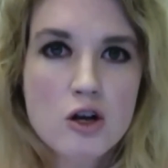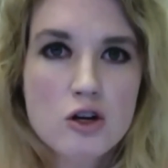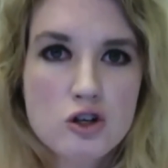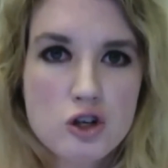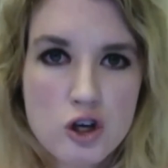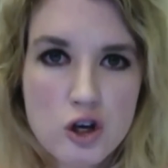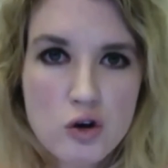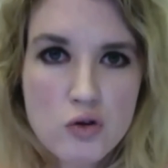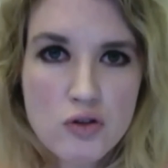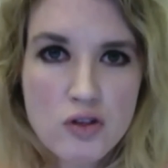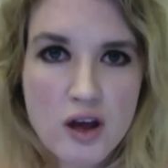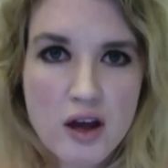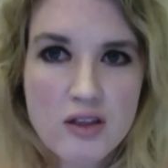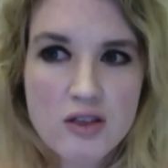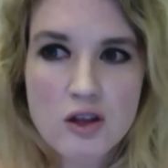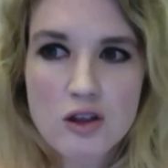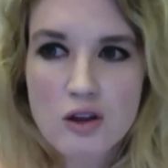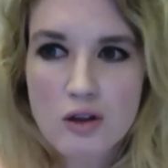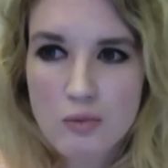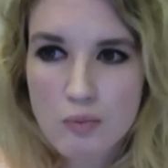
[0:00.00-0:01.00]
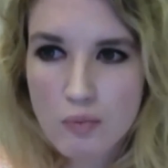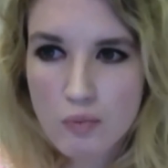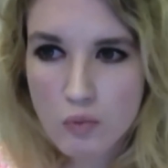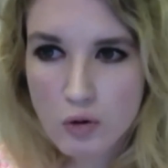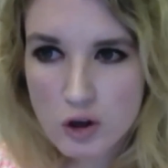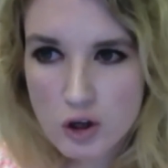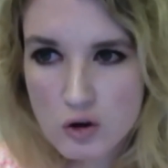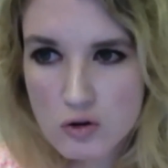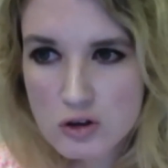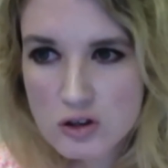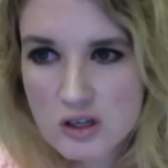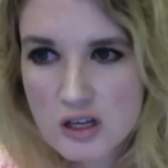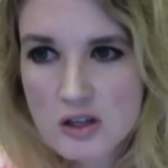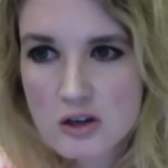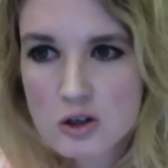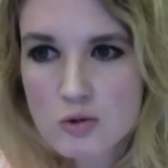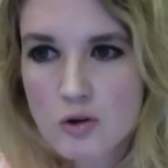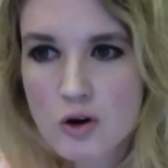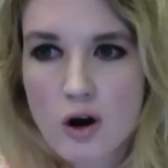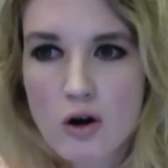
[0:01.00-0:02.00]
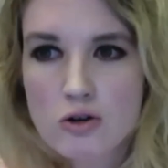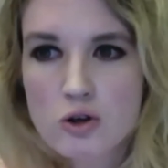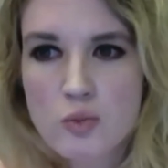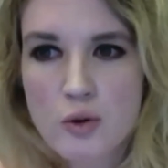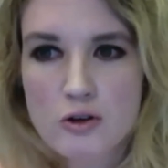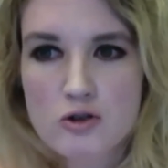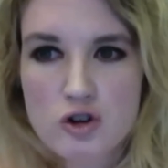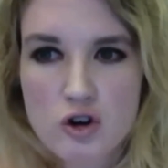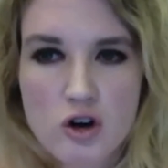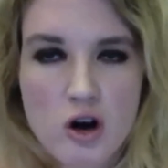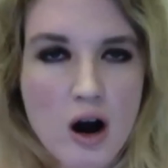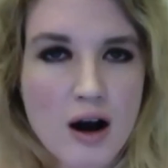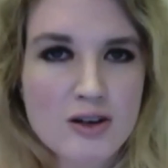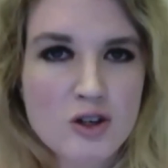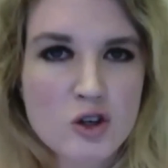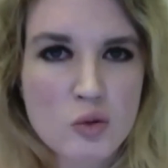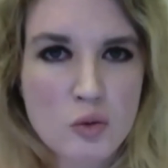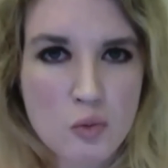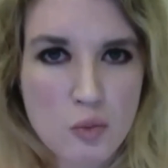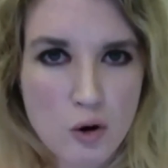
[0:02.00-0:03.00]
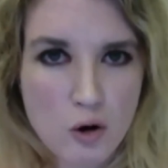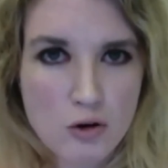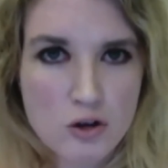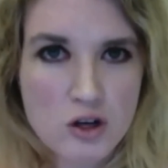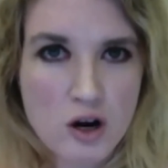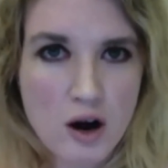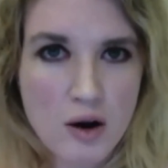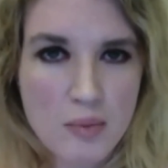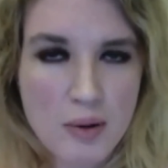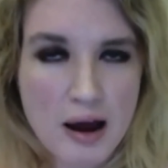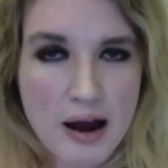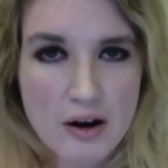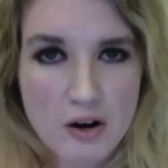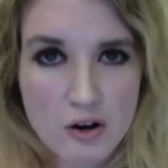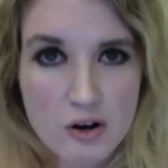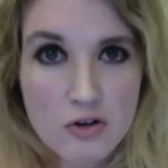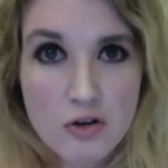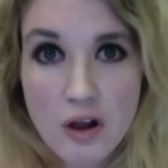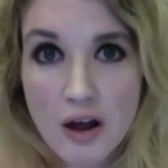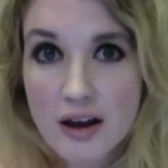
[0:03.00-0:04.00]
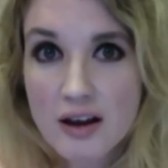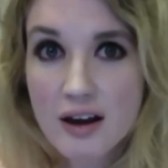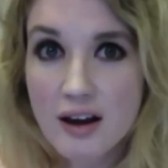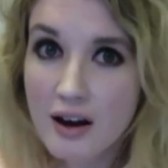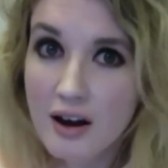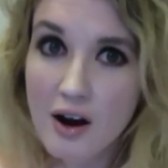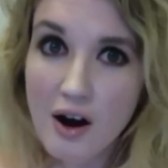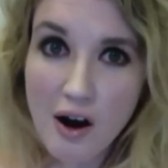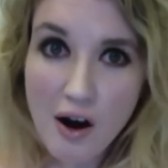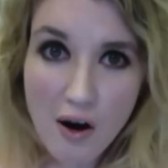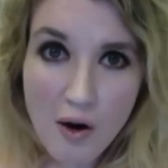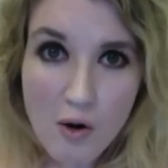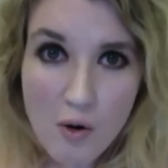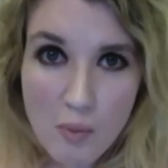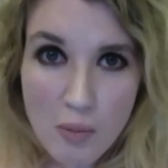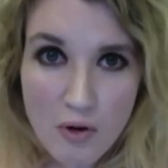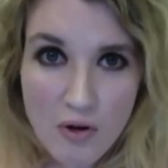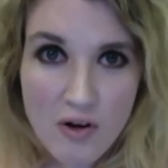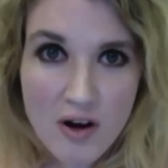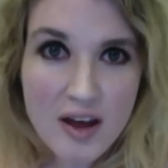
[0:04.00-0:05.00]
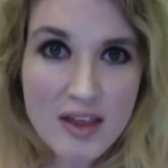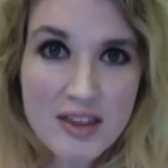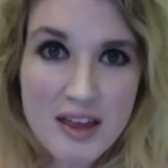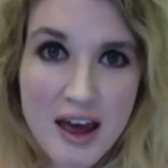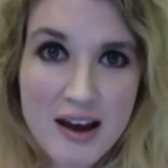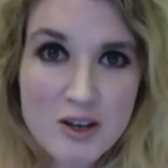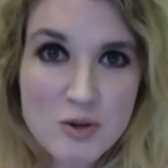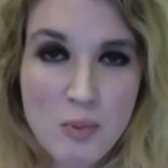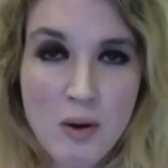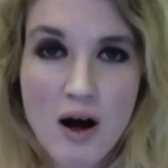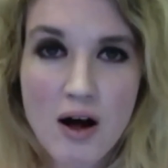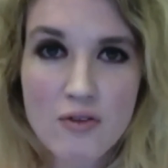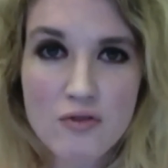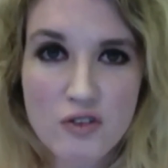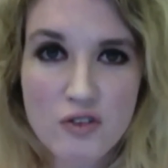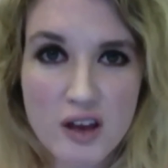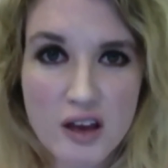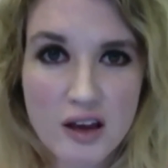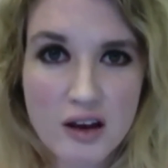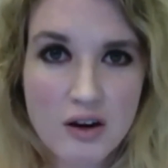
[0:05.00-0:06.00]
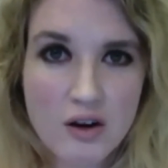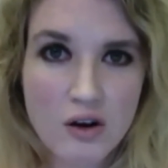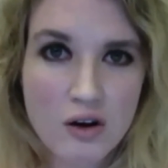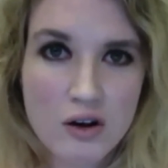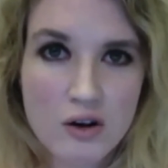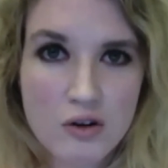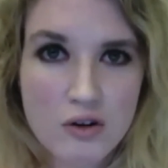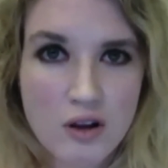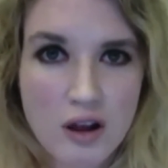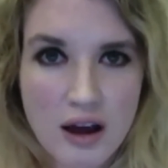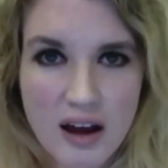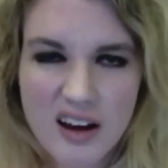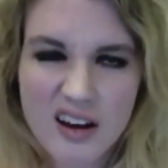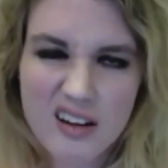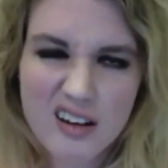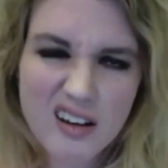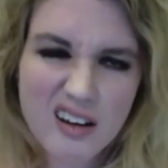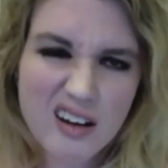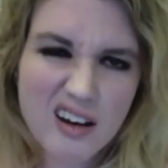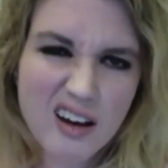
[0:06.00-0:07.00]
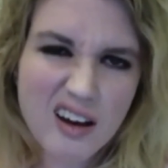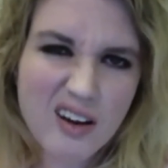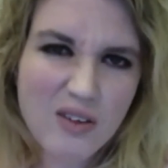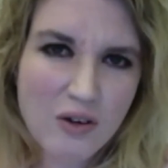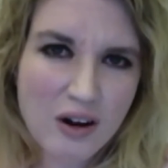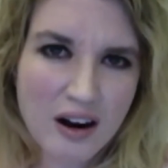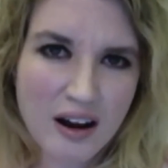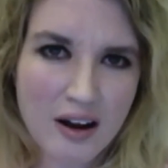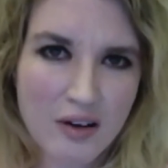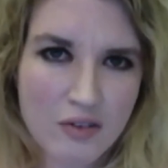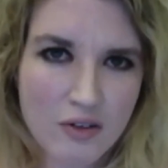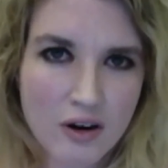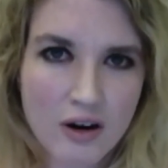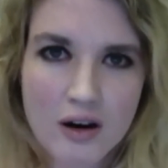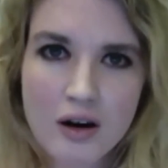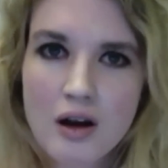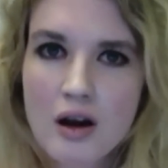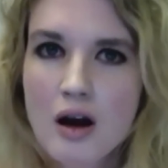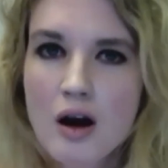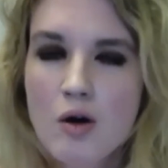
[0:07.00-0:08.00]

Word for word: Do you think that uh, when you see this Ghostbuster costume and proton pack, are you like, oh boy, thanks, Paul Feig? Or you're like, yeah, whatever.